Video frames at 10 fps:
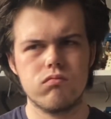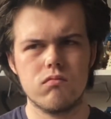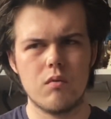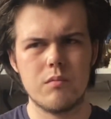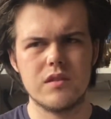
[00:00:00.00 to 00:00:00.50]

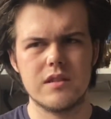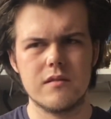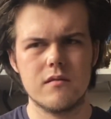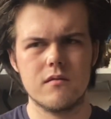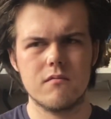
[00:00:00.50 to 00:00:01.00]
when was it?
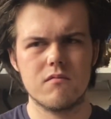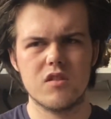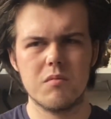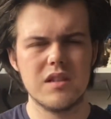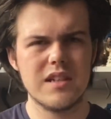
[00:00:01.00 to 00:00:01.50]
A
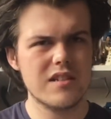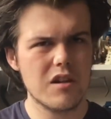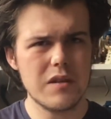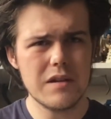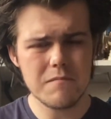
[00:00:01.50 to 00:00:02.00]
couple of years ago
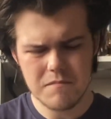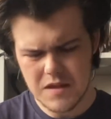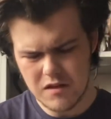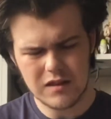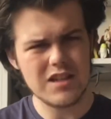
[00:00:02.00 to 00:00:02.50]
now?
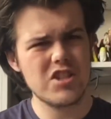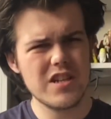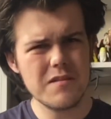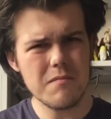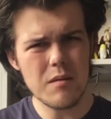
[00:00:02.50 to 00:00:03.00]
Last
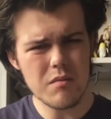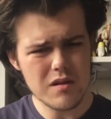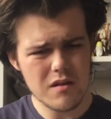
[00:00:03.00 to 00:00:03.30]
year, maybe?